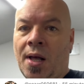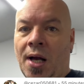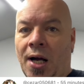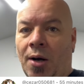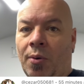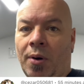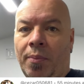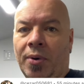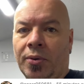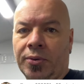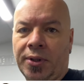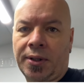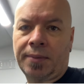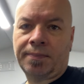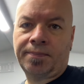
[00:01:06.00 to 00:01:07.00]
how I built
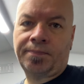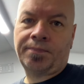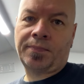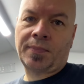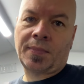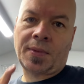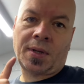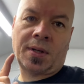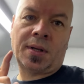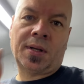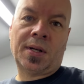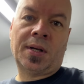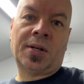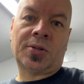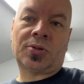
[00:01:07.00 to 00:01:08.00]
it,
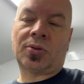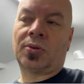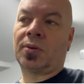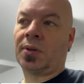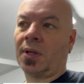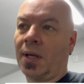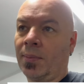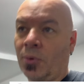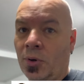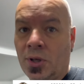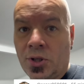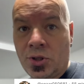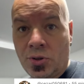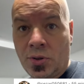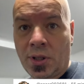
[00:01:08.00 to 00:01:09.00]
so I'm going to
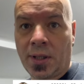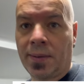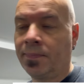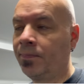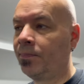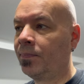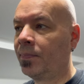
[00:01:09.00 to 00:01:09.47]
show you.